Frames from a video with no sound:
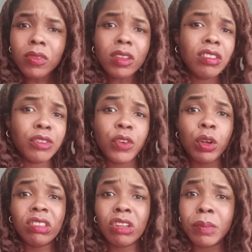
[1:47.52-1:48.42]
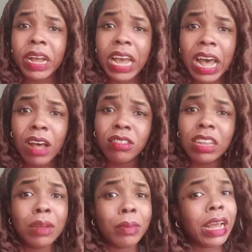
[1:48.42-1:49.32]
to focus on my house,
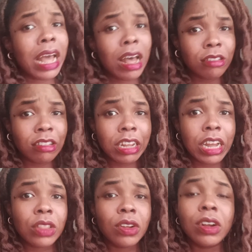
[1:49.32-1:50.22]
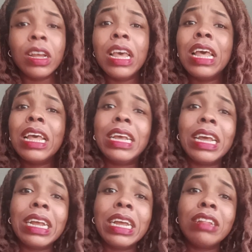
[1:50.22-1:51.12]
getting my house together,
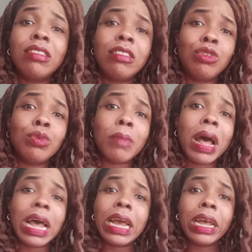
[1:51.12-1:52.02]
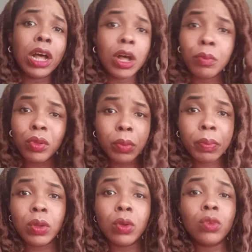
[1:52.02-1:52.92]
getting it to my humble
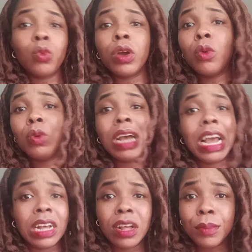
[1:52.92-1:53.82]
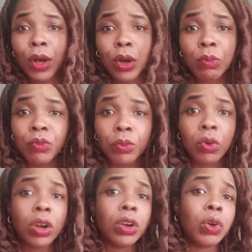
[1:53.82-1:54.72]
abode where when I come home from
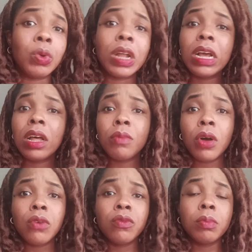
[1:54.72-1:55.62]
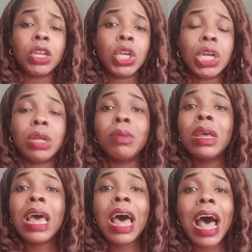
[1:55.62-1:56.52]
work or when I come home from the gym,
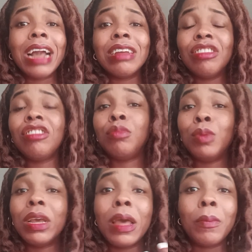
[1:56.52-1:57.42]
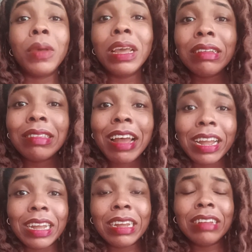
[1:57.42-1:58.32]
I can just be at peace,
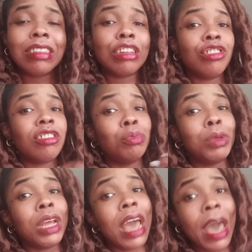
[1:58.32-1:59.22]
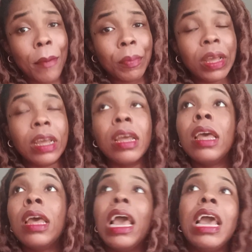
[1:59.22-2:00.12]
at ease, and just be happy
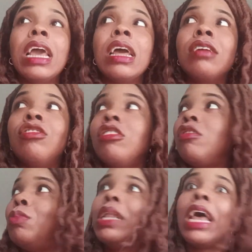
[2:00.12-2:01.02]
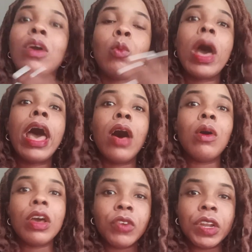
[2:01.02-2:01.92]
and just be like, wow,
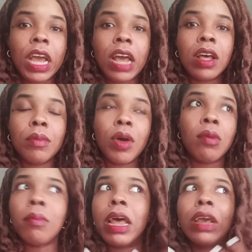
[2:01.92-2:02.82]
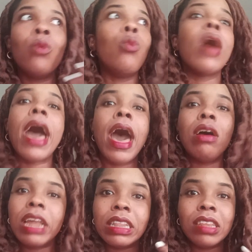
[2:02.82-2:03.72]
every day I come home, I'm like,
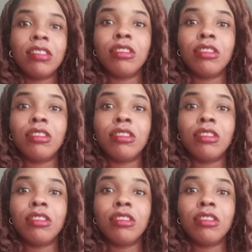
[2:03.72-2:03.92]
wow, like this is